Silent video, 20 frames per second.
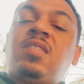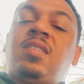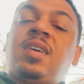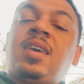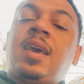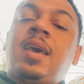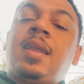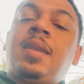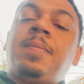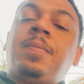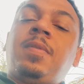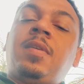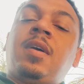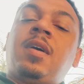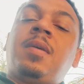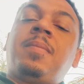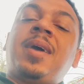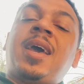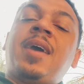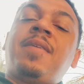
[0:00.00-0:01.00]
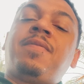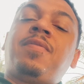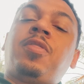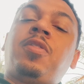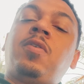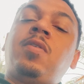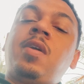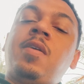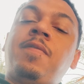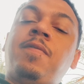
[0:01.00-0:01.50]
Again, I have
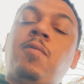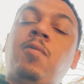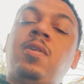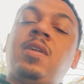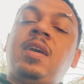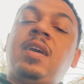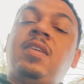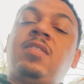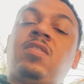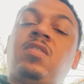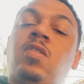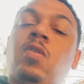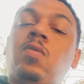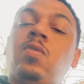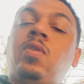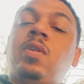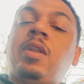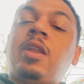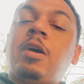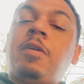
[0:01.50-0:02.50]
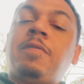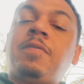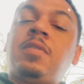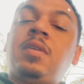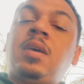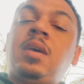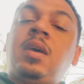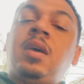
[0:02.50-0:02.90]
34 days total left,